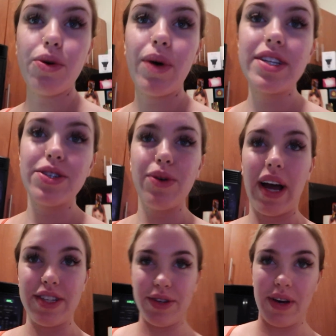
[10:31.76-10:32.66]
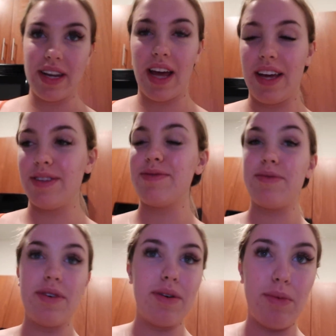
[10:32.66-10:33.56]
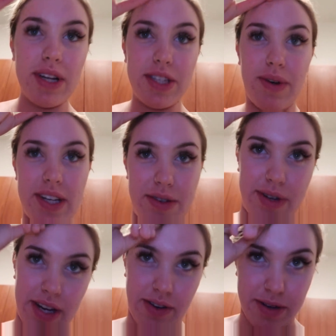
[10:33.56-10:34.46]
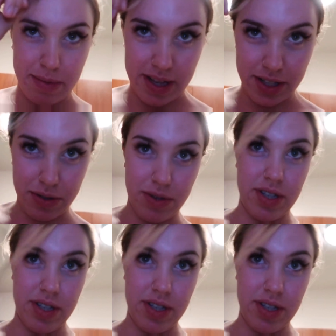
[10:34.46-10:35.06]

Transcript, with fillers: So what do I do at night? What do I do when I go to bed so